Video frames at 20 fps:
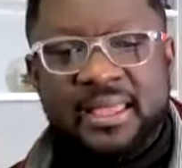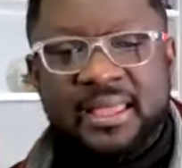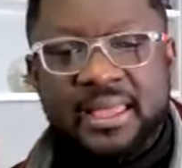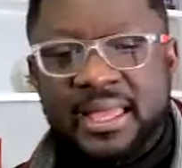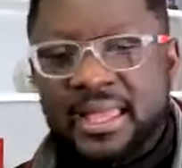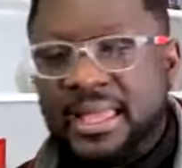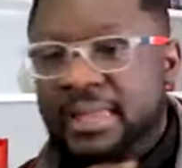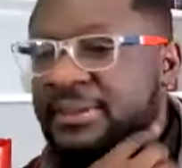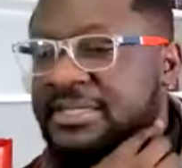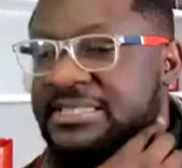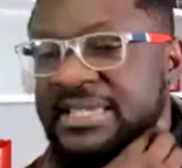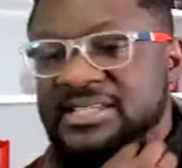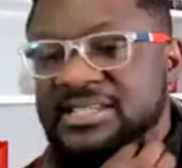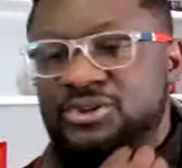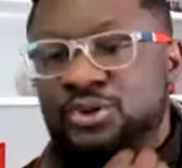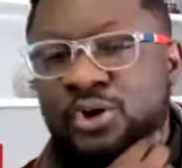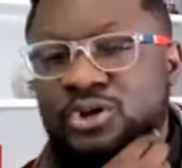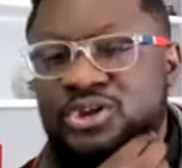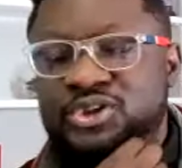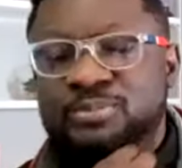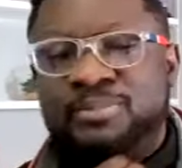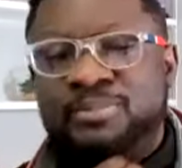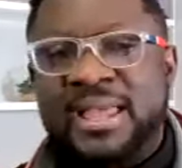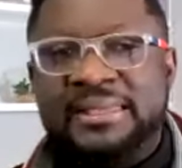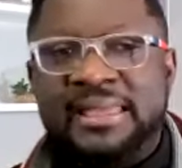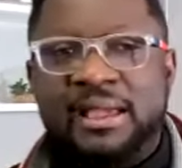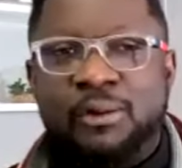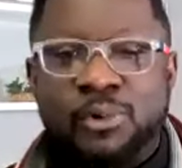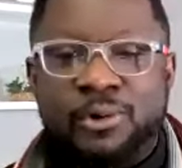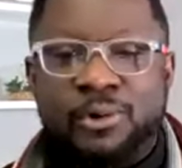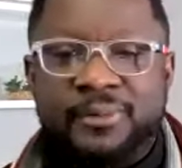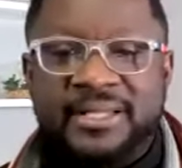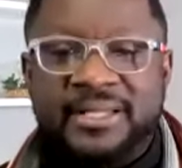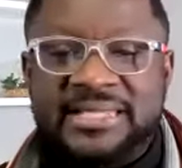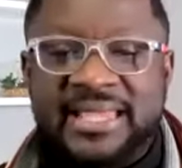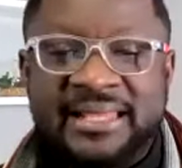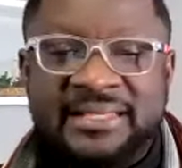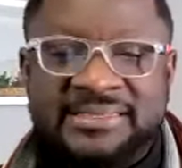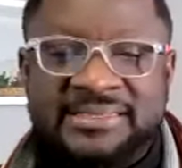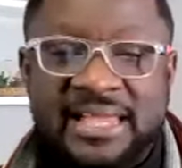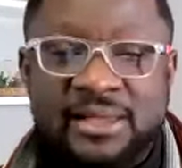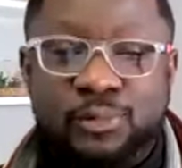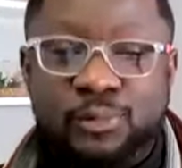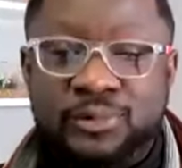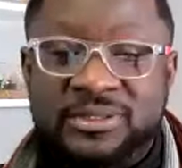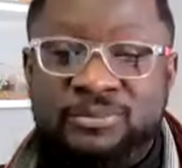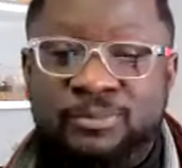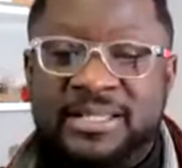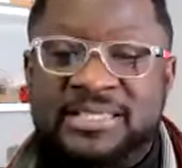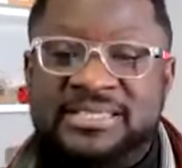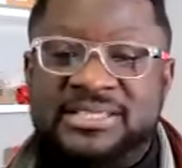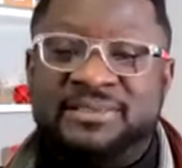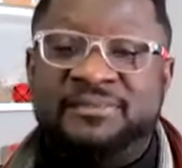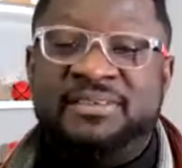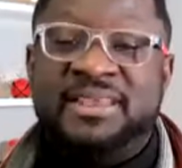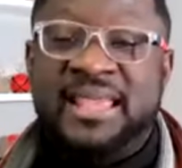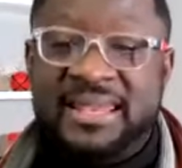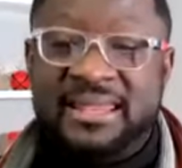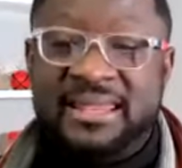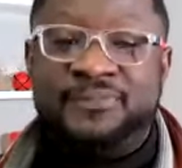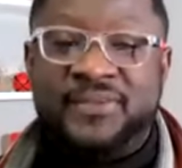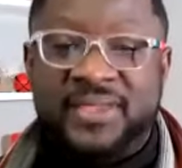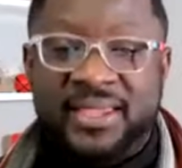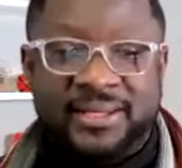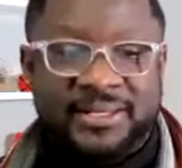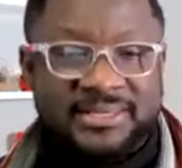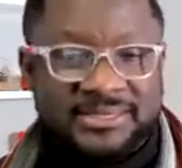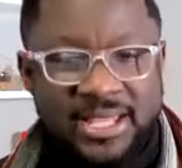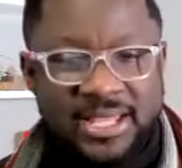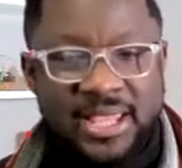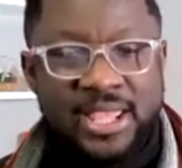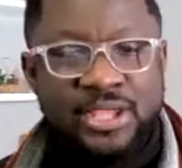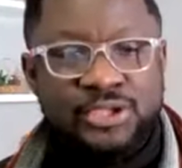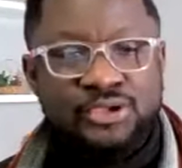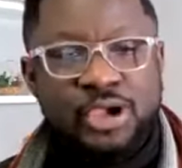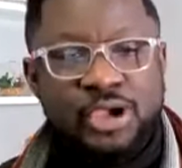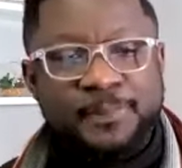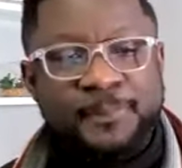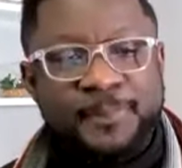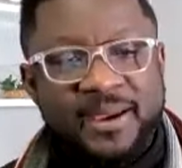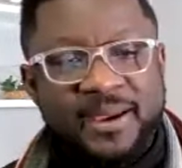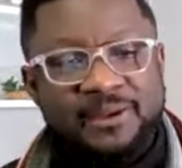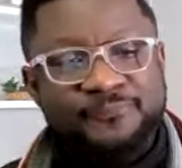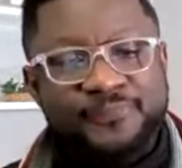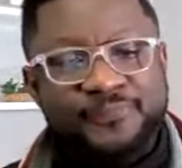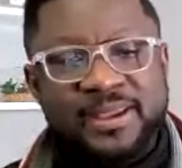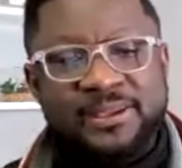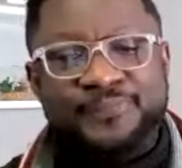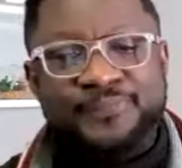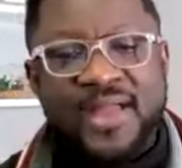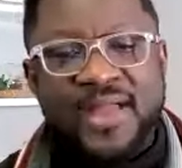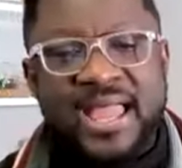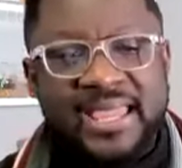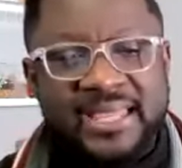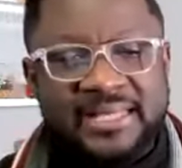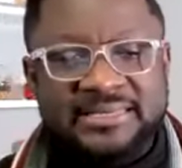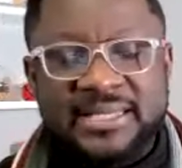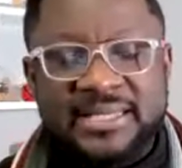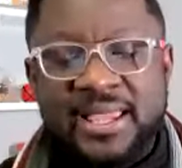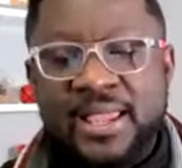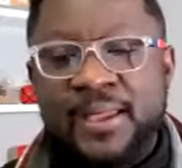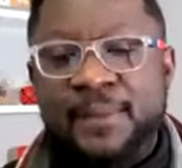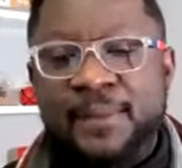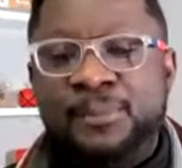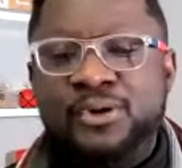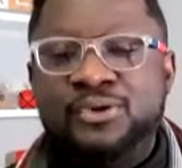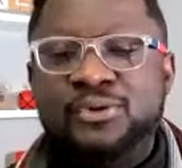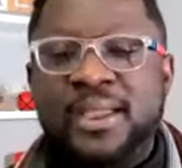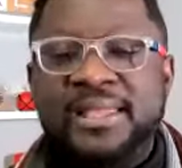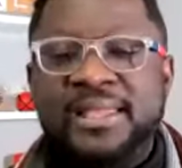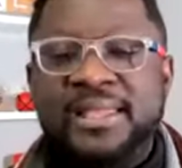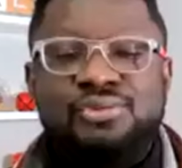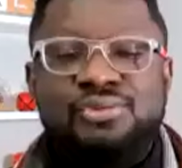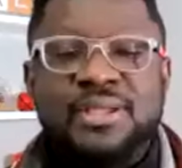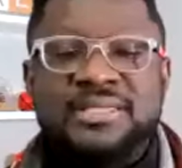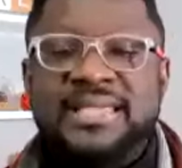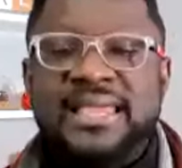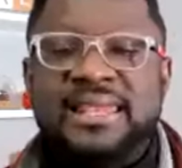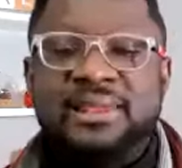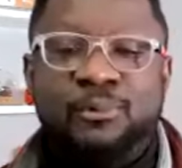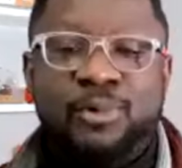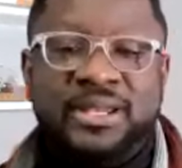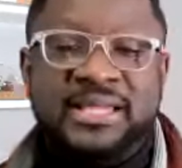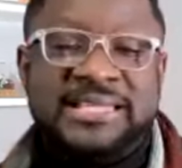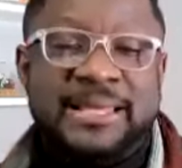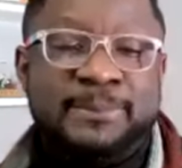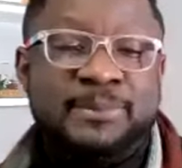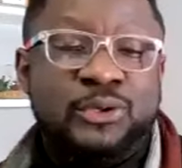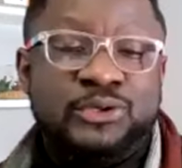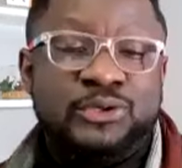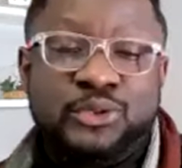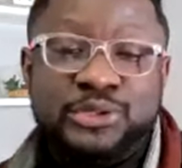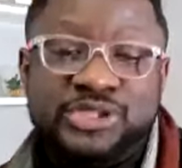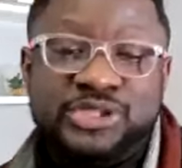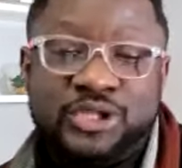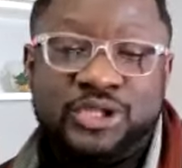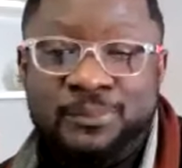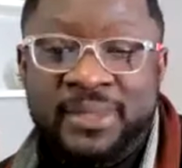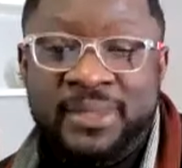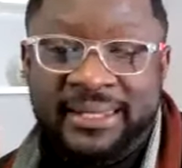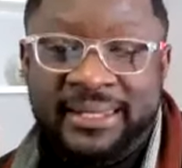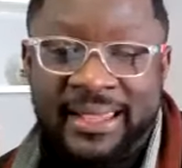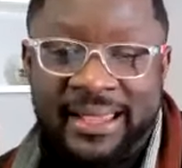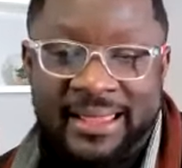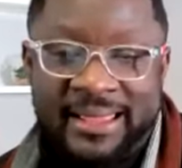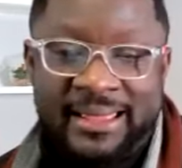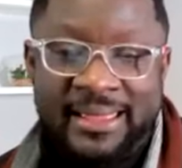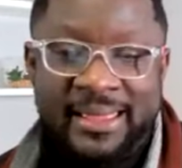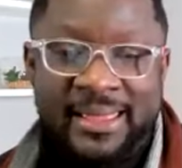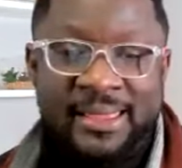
It says, no man that worrieth entangles with civilian affairs. You are preparing for a fight, but you are interested in what is happening on social media.